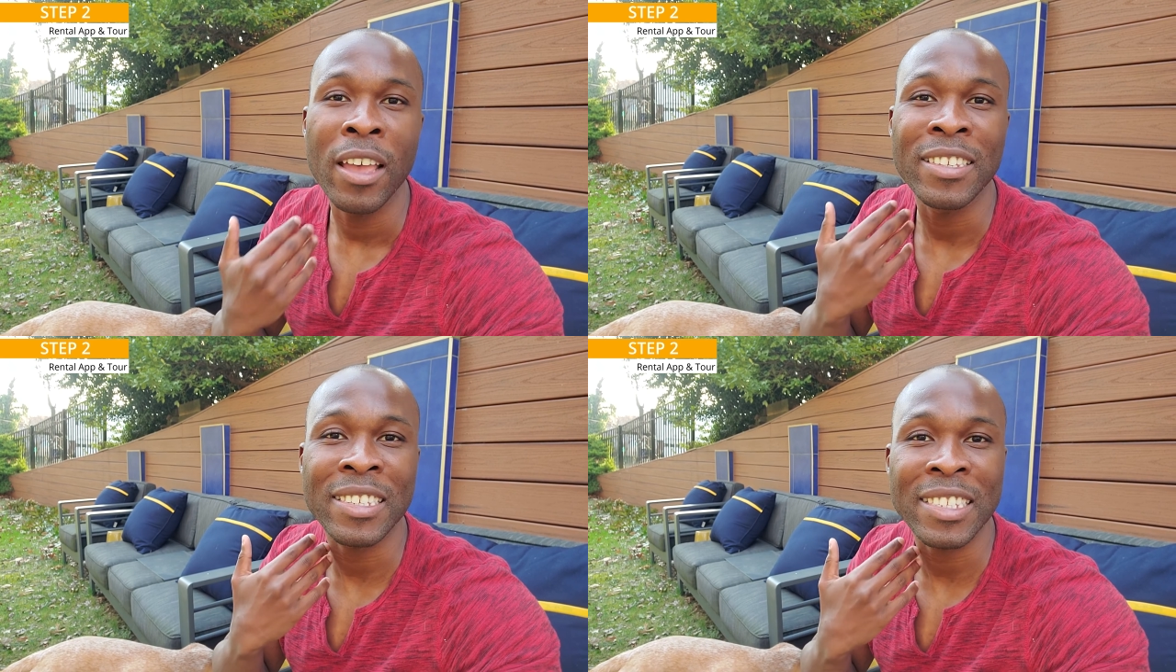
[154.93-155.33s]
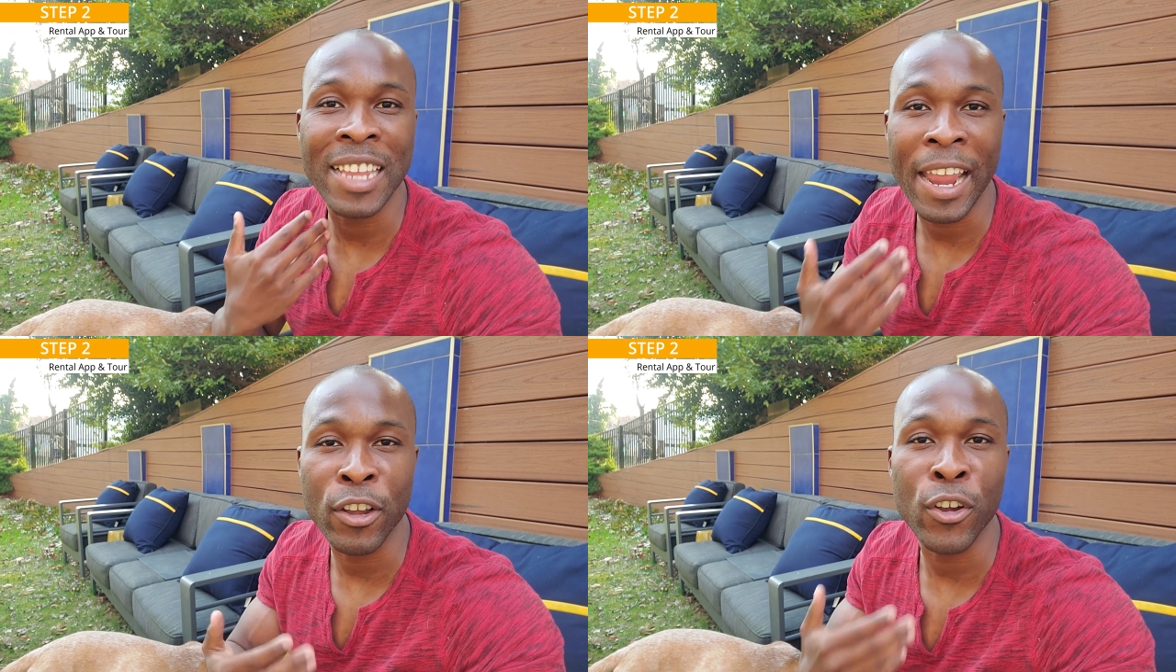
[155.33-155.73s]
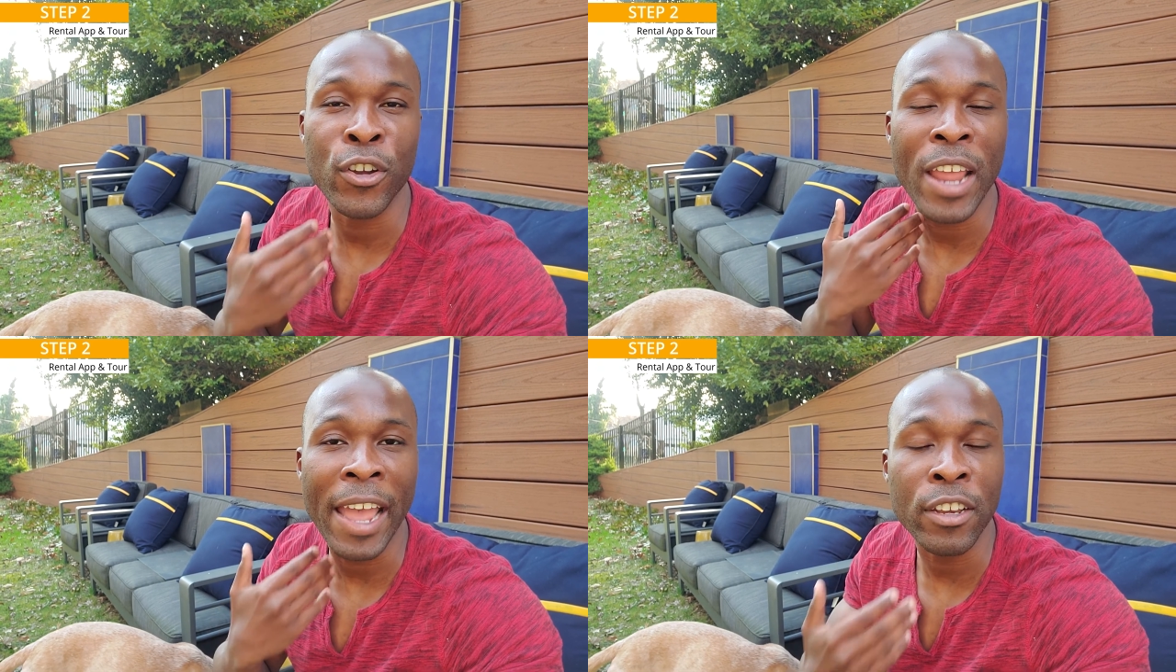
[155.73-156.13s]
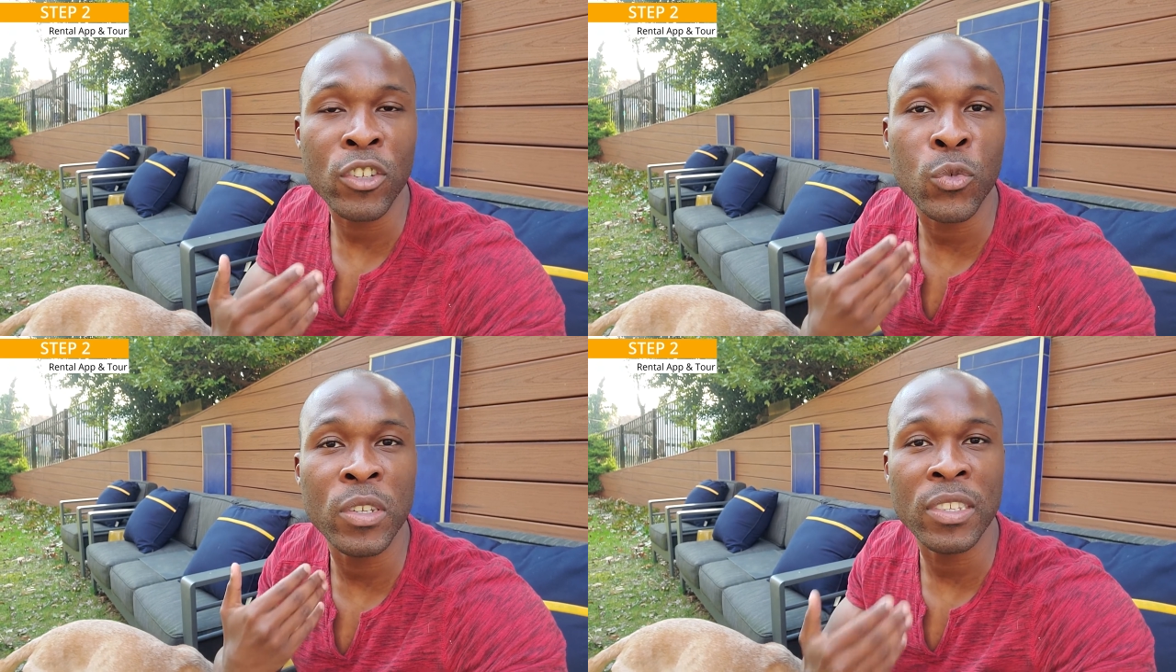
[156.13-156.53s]
standard,
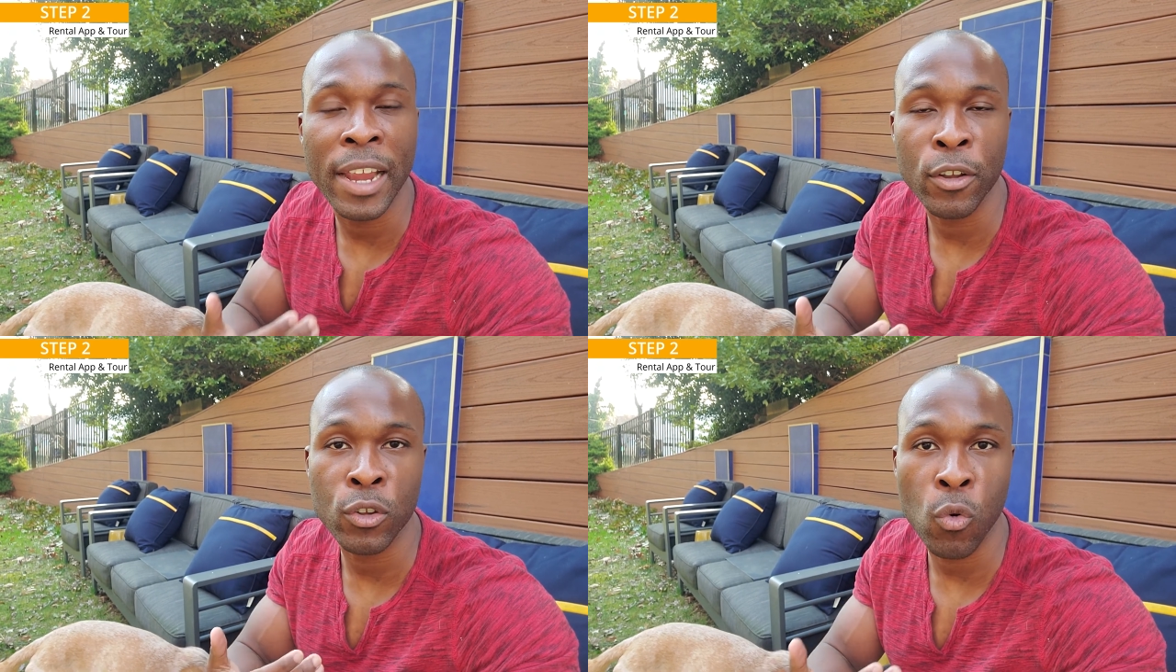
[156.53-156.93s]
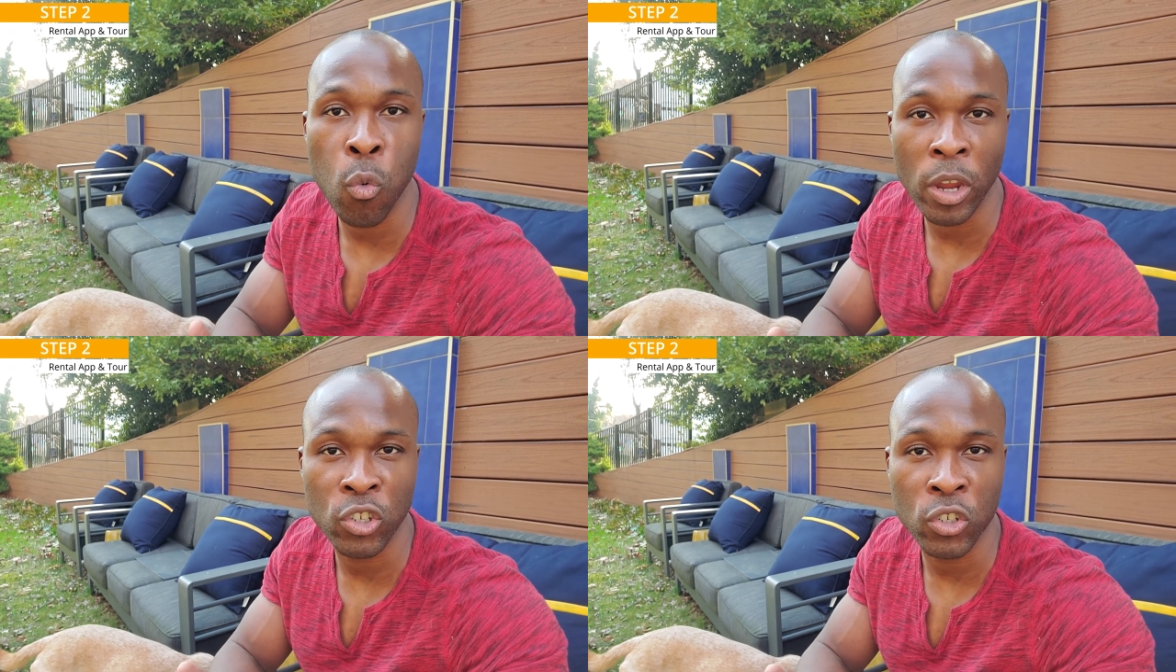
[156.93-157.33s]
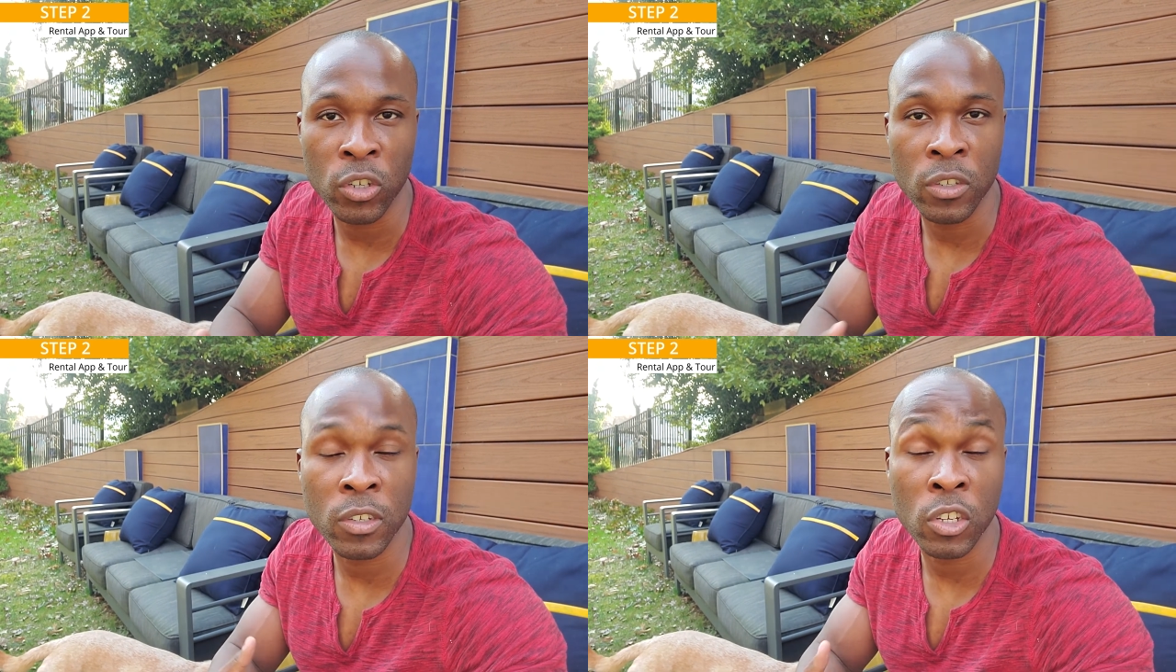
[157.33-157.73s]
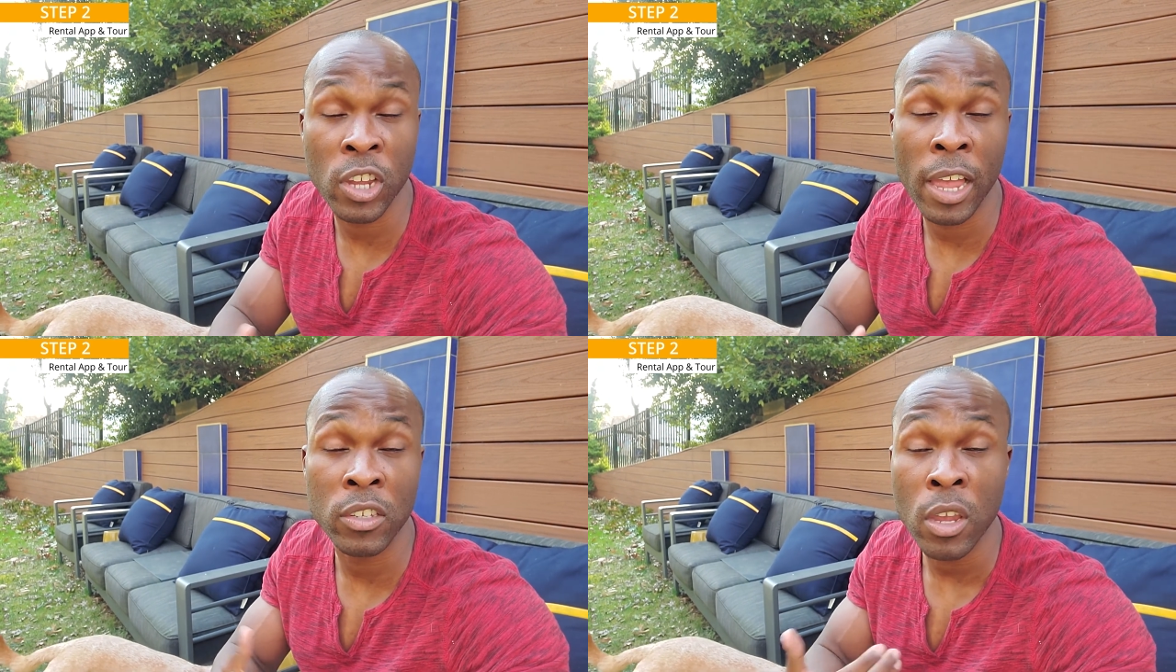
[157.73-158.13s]
industry standard questions such
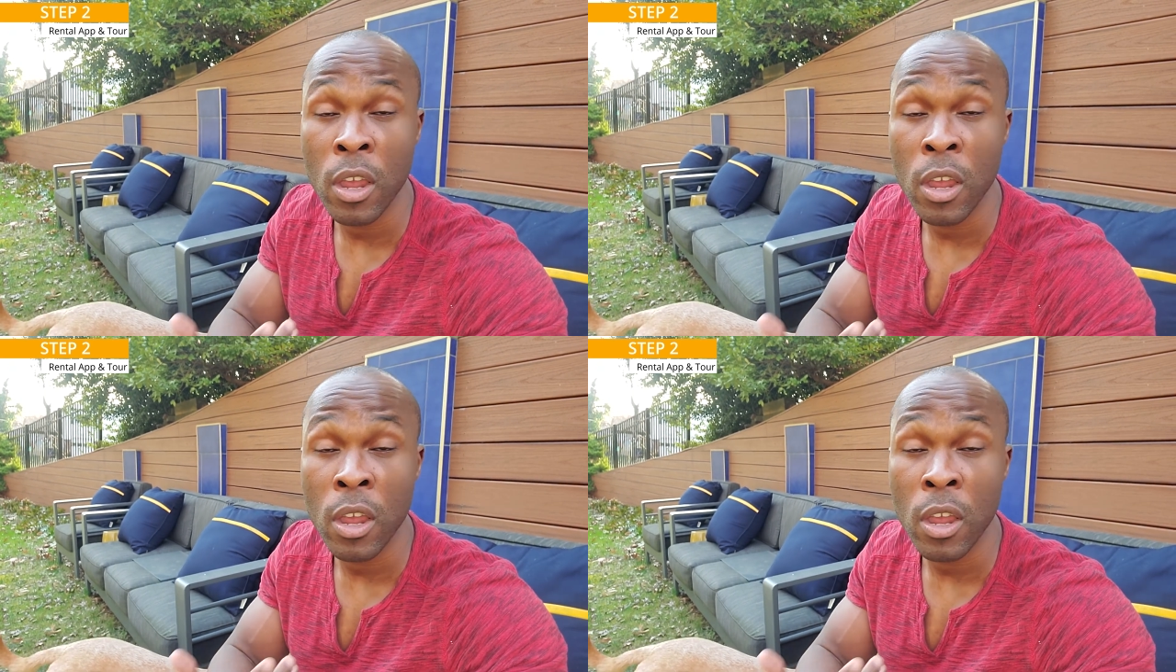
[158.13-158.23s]
as